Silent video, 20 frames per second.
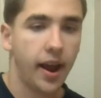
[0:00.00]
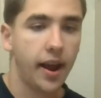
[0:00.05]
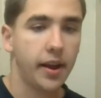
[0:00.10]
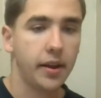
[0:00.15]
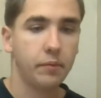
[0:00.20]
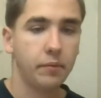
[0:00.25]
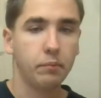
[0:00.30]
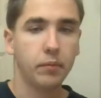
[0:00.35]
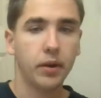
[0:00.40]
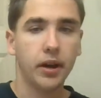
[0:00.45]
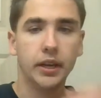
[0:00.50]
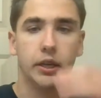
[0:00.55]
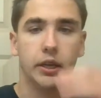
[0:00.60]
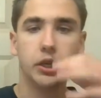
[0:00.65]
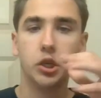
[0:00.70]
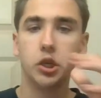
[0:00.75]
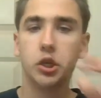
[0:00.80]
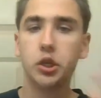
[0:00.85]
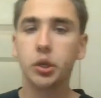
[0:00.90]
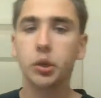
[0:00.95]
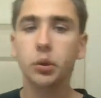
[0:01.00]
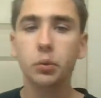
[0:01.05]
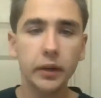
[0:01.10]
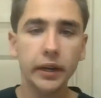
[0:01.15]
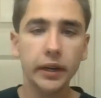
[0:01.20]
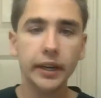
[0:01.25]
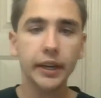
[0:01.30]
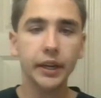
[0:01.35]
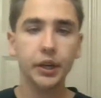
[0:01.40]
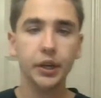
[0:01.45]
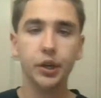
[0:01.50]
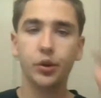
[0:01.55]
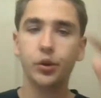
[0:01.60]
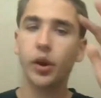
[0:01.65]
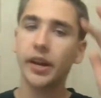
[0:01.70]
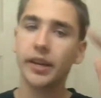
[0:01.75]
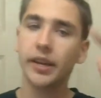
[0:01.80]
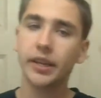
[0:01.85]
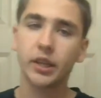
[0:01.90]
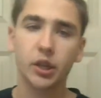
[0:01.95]
I'm assuming you
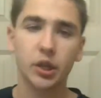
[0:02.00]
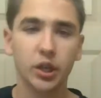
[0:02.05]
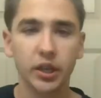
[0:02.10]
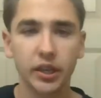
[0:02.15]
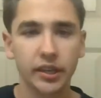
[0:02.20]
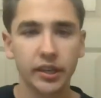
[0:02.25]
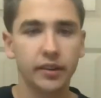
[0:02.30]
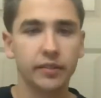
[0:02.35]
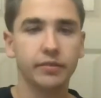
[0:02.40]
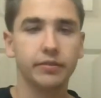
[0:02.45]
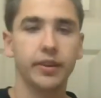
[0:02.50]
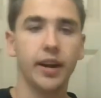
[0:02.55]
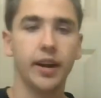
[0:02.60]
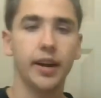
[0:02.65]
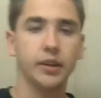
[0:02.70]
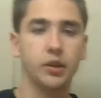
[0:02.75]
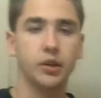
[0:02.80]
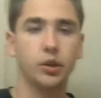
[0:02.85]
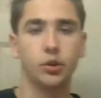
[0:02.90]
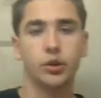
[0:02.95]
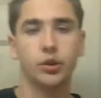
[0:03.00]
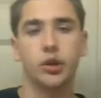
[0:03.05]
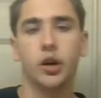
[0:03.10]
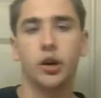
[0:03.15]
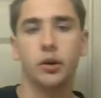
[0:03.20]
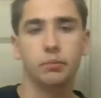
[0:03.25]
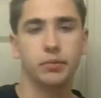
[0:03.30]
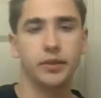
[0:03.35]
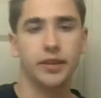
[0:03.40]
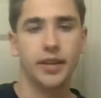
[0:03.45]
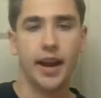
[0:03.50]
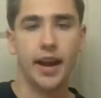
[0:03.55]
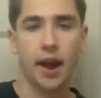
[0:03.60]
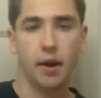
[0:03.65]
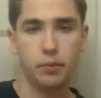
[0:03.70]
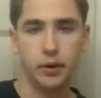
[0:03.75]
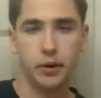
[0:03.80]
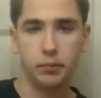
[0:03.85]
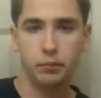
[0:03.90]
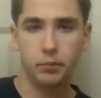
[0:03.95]
guys heard of Uncle Tom's
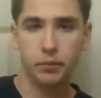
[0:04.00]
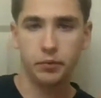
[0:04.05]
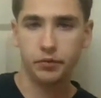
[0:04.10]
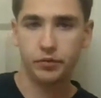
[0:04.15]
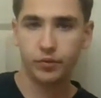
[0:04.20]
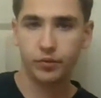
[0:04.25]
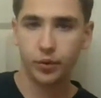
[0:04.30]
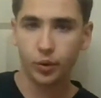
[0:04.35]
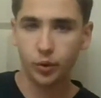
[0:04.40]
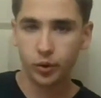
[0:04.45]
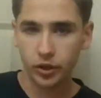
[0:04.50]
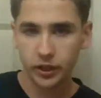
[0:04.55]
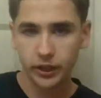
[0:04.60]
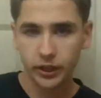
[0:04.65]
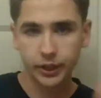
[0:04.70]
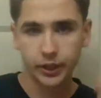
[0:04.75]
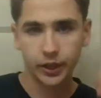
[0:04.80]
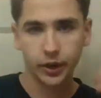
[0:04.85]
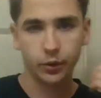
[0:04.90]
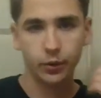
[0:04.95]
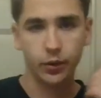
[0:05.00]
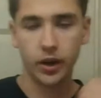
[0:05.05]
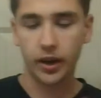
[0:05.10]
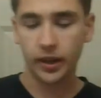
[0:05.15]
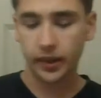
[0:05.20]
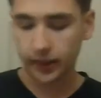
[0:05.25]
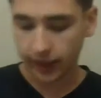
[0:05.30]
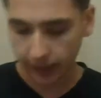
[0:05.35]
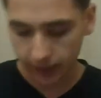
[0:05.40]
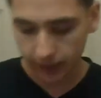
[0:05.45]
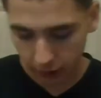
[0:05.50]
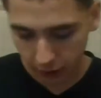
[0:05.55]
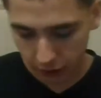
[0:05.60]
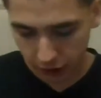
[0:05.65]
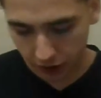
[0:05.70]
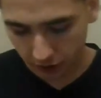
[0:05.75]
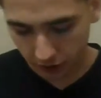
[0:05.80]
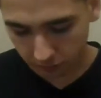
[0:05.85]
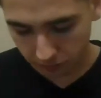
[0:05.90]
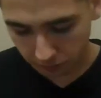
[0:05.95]
Cabin before, so
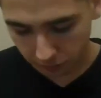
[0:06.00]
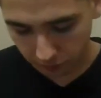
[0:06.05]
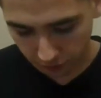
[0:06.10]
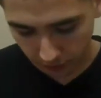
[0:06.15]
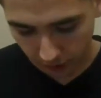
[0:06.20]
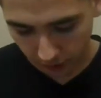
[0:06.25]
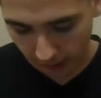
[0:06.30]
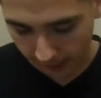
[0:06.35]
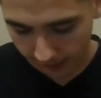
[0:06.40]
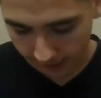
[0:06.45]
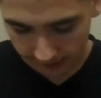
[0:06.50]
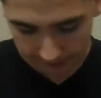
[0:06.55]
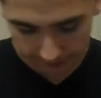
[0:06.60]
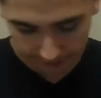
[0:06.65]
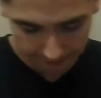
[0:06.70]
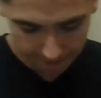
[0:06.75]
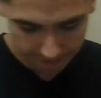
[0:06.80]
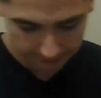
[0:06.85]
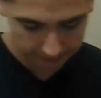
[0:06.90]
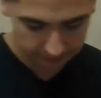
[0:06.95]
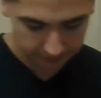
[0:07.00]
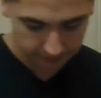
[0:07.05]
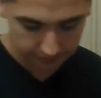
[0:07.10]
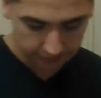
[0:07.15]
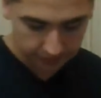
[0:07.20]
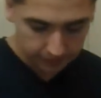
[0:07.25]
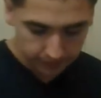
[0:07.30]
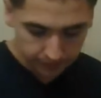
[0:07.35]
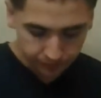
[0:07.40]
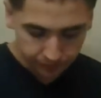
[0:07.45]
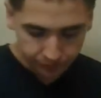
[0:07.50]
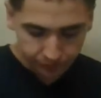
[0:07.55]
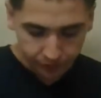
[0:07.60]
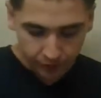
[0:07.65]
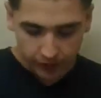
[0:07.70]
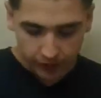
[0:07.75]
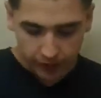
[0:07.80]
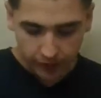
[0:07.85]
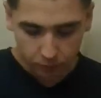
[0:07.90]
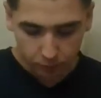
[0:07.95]
let's jump right in.
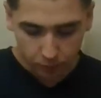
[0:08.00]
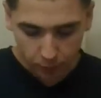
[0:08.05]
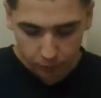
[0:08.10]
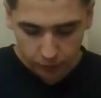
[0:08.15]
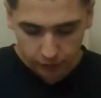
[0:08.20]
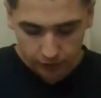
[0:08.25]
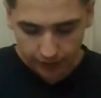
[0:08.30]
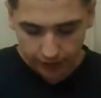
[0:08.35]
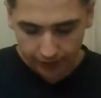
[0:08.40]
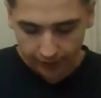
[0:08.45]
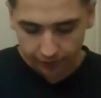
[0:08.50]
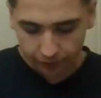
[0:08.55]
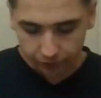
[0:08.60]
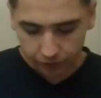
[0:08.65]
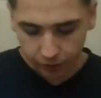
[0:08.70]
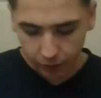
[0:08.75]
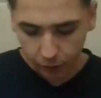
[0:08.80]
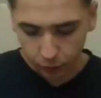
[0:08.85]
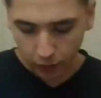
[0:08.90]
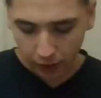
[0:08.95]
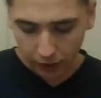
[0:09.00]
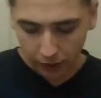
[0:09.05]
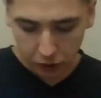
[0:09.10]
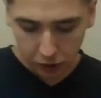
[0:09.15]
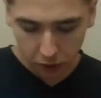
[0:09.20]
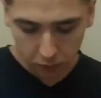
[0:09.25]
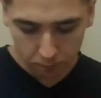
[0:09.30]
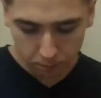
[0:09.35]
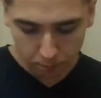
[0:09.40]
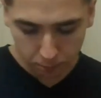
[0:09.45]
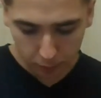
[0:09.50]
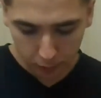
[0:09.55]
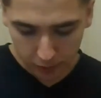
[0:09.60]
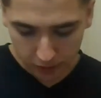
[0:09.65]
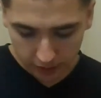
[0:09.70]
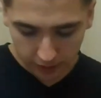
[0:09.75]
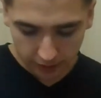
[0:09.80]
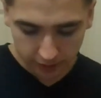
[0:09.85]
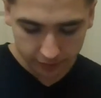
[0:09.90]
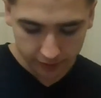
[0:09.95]
The most influential
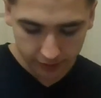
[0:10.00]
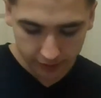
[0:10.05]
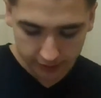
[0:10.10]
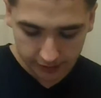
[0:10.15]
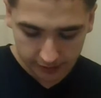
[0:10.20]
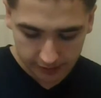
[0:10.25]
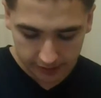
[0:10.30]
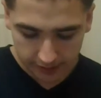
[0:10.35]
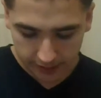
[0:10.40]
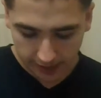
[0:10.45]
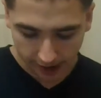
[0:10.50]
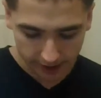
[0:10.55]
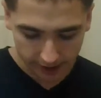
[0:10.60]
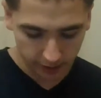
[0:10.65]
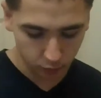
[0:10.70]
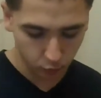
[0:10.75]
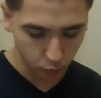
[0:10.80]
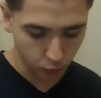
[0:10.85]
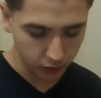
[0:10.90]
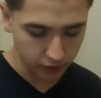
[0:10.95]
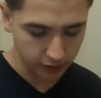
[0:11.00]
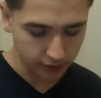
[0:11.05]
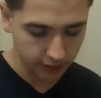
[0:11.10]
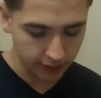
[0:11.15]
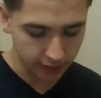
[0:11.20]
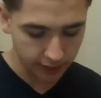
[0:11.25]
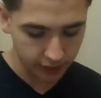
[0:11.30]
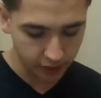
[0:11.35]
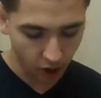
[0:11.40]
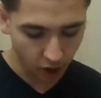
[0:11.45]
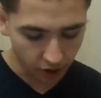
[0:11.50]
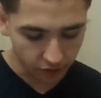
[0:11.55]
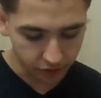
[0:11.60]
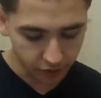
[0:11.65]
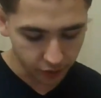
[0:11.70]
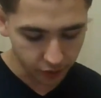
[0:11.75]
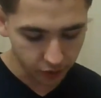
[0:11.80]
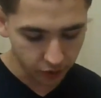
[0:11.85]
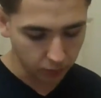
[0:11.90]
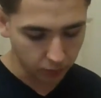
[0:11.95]
book of its day was a
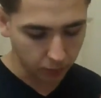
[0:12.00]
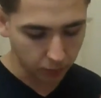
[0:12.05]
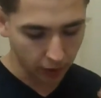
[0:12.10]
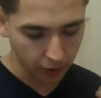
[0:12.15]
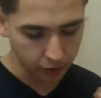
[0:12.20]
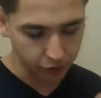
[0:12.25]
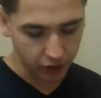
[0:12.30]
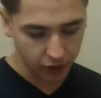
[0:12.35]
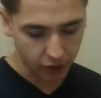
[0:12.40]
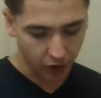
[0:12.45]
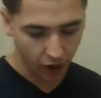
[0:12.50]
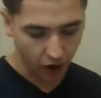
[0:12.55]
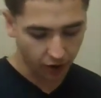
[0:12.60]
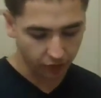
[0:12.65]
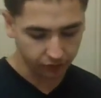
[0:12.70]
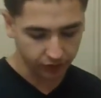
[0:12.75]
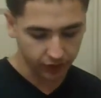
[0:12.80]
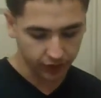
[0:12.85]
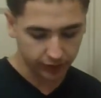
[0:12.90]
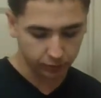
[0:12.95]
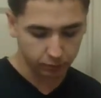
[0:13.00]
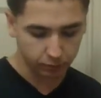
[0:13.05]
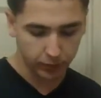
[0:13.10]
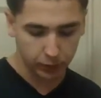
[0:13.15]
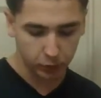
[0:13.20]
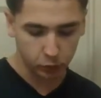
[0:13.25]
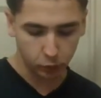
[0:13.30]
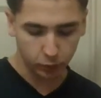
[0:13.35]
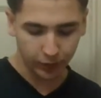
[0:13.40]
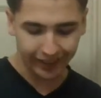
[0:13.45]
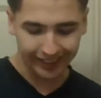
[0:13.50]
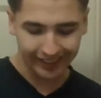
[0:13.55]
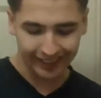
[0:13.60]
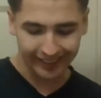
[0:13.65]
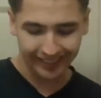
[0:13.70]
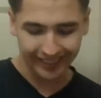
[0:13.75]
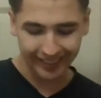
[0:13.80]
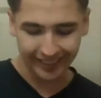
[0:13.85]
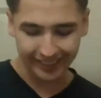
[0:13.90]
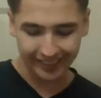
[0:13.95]
novel about a conflict between
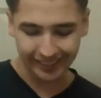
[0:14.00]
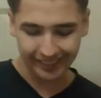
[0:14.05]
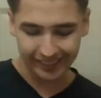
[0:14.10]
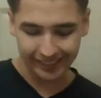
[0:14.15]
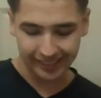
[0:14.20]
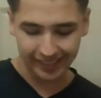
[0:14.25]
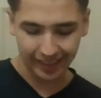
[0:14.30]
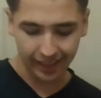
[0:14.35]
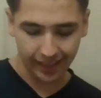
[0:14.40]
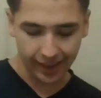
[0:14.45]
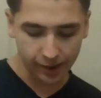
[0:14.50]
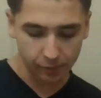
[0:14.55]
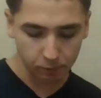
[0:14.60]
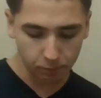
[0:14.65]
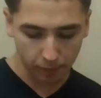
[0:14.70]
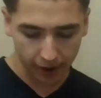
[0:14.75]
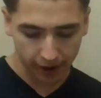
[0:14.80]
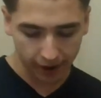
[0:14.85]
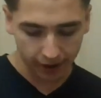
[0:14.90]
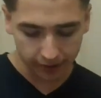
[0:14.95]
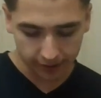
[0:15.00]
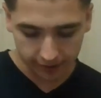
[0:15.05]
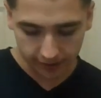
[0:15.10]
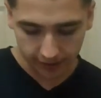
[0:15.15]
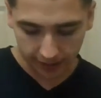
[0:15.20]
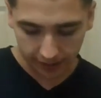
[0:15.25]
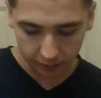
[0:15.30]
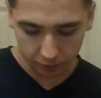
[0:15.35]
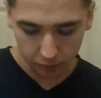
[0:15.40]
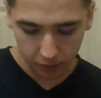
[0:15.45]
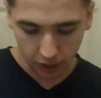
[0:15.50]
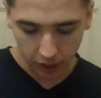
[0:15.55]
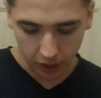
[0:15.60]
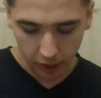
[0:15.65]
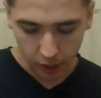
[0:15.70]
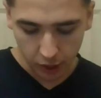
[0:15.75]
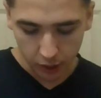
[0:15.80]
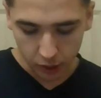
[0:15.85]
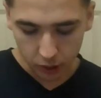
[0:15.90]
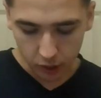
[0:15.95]
an enslaved man named
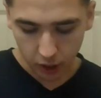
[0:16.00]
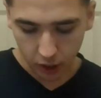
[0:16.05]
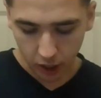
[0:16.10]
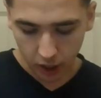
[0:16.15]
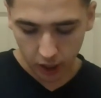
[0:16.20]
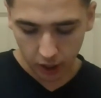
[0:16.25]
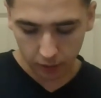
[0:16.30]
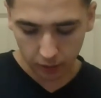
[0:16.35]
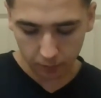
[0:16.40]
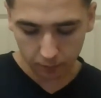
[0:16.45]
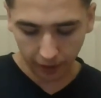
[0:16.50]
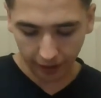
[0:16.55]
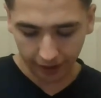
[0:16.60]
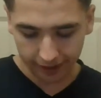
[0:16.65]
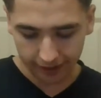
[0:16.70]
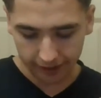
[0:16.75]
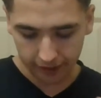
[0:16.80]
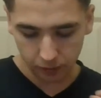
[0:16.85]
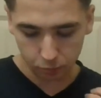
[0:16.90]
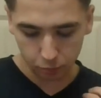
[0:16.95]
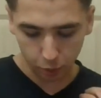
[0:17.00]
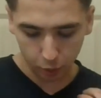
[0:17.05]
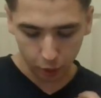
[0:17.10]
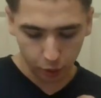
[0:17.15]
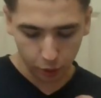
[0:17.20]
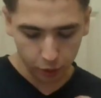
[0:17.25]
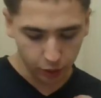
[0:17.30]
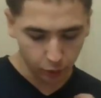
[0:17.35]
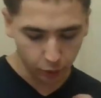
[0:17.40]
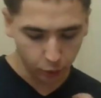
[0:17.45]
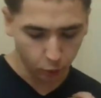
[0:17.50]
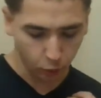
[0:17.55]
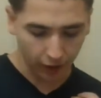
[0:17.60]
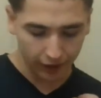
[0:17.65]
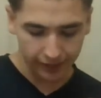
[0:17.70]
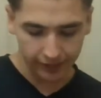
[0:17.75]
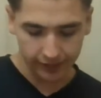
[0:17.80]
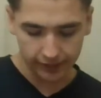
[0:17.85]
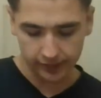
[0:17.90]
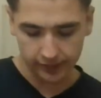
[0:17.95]
Tom and a brutal
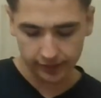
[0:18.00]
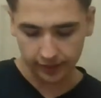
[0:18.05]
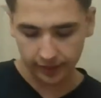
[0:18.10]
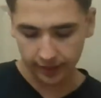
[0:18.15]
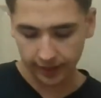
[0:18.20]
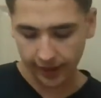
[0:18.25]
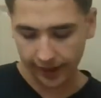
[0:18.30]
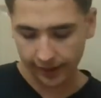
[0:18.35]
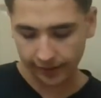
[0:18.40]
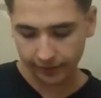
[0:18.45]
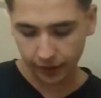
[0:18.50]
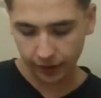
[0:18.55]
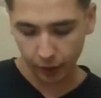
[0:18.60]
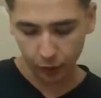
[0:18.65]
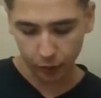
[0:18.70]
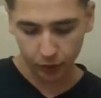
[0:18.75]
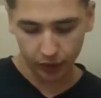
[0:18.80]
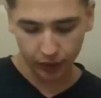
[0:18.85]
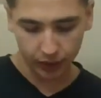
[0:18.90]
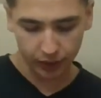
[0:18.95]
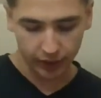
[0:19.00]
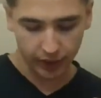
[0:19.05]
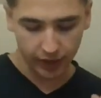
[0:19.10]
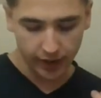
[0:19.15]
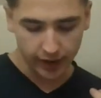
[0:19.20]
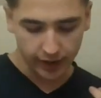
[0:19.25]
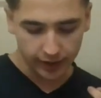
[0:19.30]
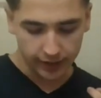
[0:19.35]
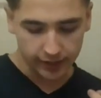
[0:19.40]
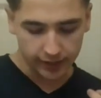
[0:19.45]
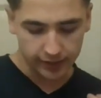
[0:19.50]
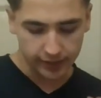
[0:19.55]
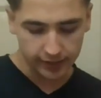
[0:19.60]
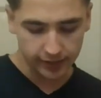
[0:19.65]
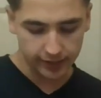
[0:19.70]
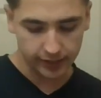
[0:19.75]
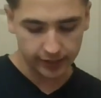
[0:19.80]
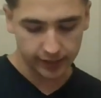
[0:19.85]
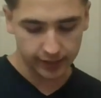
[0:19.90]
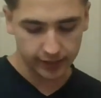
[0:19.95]
white slave owner,
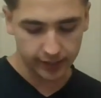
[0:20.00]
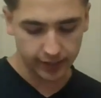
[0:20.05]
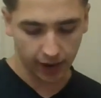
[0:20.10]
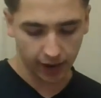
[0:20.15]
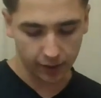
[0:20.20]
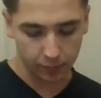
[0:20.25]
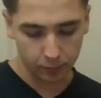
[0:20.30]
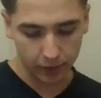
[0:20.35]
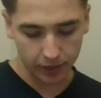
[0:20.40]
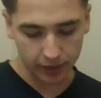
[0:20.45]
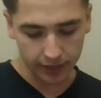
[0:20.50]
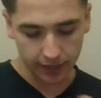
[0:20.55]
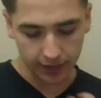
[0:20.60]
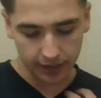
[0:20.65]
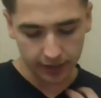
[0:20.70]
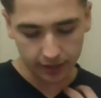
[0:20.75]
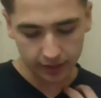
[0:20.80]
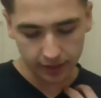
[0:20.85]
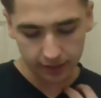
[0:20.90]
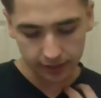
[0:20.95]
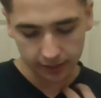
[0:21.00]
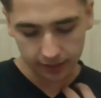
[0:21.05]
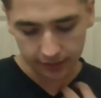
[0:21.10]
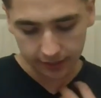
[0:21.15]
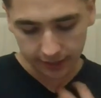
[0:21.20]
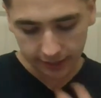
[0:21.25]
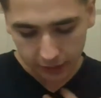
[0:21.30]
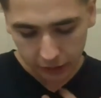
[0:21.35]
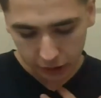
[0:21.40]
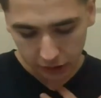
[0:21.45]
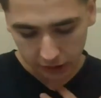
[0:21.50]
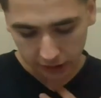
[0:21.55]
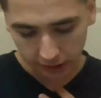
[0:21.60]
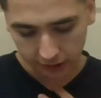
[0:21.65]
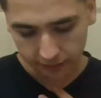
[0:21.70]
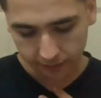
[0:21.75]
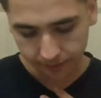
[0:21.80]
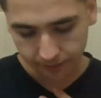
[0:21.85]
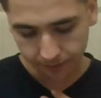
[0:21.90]
Simon Leger.